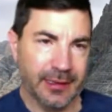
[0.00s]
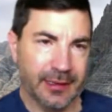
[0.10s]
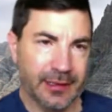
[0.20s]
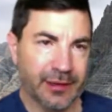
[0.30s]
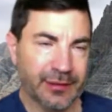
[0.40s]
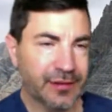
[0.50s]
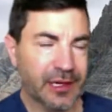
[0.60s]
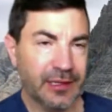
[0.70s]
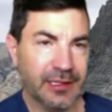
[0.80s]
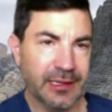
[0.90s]
in
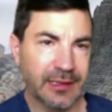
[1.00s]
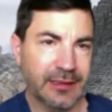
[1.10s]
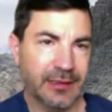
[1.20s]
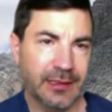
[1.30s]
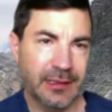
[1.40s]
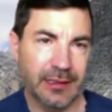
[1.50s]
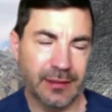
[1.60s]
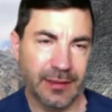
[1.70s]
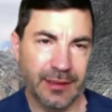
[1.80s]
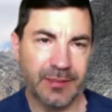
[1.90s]
Australia
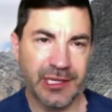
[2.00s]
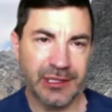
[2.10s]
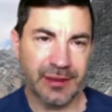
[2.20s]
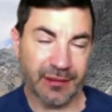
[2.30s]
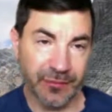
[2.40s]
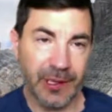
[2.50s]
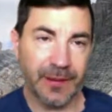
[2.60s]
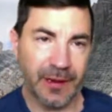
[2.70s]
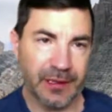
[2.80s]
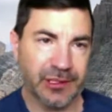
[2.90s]
in patients
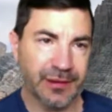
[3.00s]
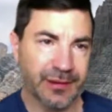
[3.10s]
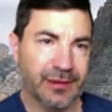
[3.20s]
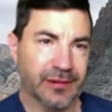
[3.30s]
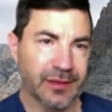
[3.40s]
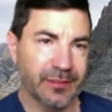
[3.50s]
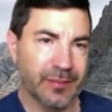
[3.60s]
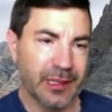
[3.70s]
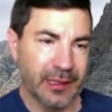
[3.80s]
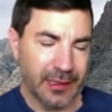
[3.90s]
with Usher
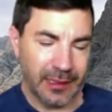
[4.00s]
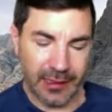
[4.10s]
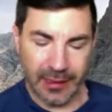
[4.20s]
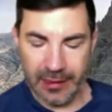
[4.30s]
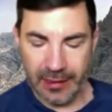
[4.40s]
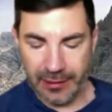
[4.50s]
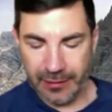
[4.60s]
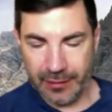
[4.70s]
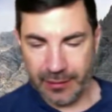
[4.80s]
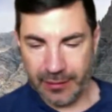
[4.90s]
syndrome.
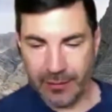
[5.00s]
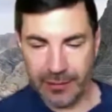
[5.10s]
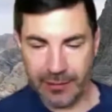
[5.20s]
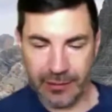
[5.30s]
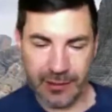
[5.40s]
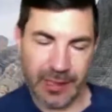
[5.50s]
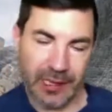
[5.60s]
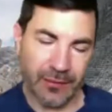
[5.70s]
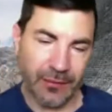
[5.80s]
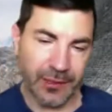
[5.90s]
And so it's
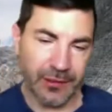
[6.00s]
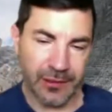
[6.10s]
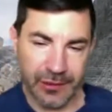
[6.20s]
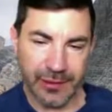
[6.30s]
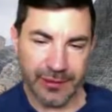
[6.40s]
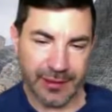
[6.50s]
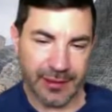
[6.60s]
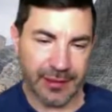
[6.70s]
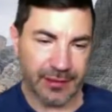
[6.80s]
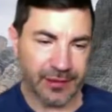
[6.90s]
about 1 or 2 years
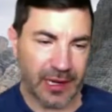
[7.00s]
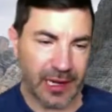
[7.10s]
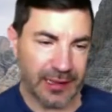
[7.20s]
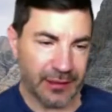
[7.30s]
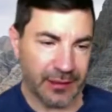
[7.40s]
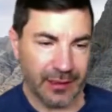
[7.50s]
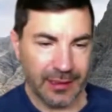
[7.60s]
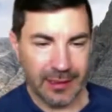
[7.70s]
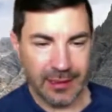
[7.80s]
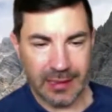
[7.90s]
into the trial.
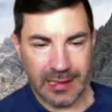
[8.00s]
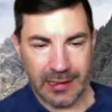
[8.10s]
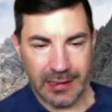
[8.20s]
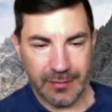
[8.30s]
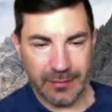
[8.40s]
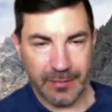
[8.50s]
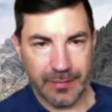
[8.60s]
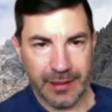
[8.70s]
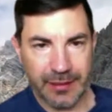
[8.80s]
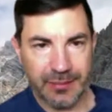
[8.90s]

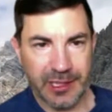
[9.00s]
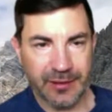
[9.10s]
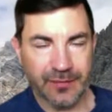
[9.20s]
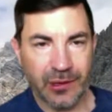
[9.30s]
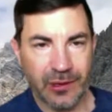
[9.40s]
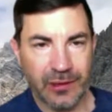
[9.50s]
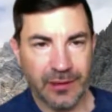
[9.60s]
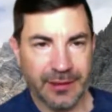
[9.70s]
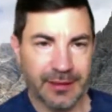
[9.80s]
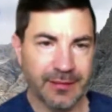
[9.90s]
It's been
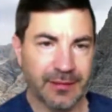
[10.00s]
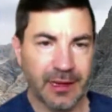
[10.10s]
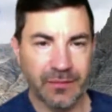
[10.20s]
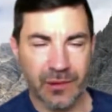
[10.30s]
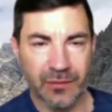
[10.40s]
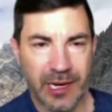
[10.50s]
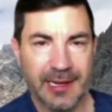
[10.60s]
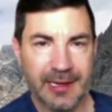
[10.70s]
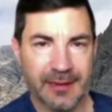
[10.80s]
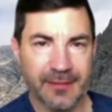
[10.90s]
enrolled, and we're
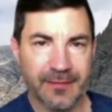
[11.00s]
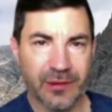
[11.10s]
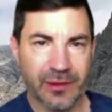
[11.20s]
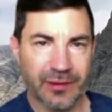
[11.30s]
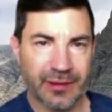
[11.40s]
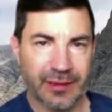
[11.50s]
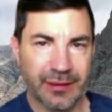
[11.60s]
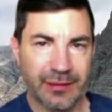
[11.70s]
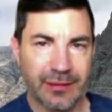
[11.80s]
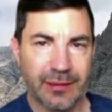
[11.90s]
waiting for the
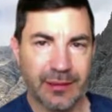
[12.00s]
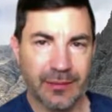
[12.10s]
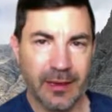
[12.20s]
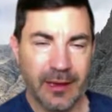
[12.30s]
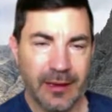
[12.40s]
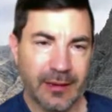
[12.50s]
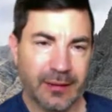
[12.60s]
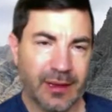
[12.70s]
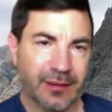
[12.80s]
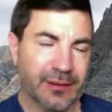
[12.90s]
results. So
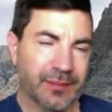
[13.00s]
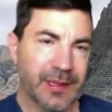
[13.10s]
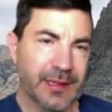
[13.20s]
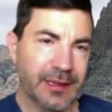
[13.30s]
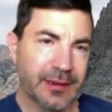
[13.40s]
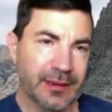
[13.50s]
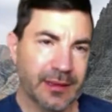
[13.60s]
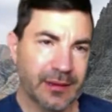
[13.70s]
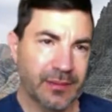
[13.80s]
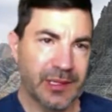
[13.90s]
that's something
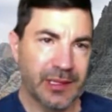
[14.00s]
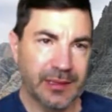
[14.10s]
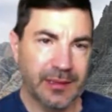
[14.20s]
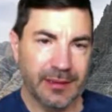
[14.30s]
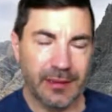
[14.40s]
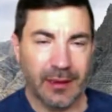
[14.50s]
that'll be